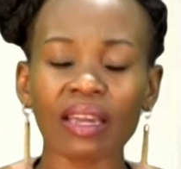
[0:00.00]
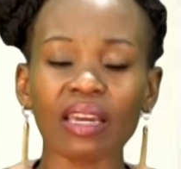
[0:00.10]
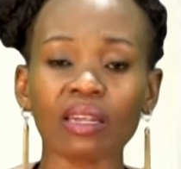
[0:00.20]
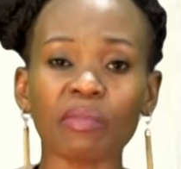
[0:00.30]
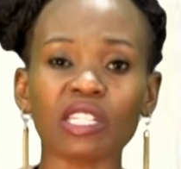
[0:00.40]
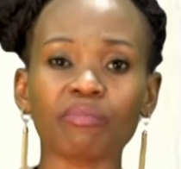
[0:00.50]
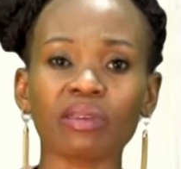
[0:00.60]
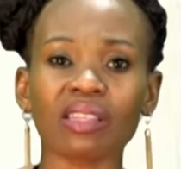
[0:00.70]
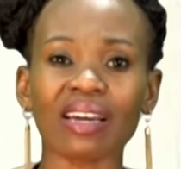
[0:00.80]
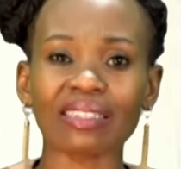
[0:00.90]
It must
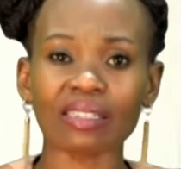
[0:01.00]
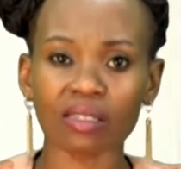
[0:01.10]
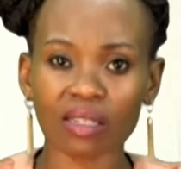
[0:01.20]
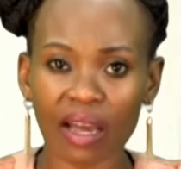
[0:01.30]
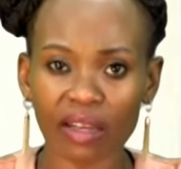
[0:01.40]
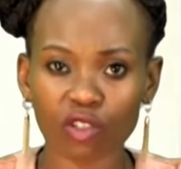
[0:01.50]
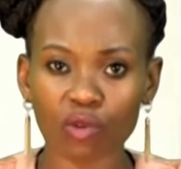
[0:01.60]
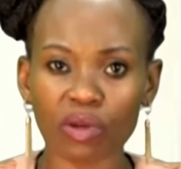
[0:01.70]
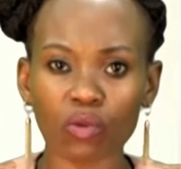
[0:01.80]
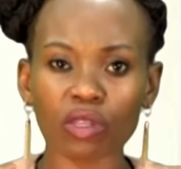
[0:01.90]
be their desire
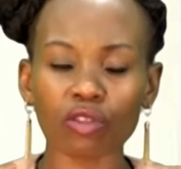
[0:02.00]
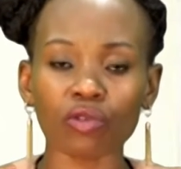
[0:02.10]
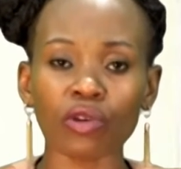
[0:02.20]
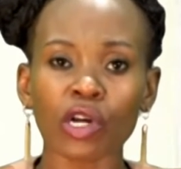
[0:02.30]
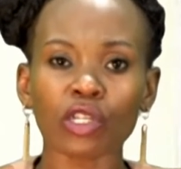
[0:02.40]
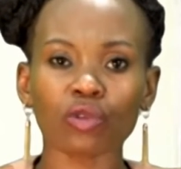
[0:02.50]
to be with you,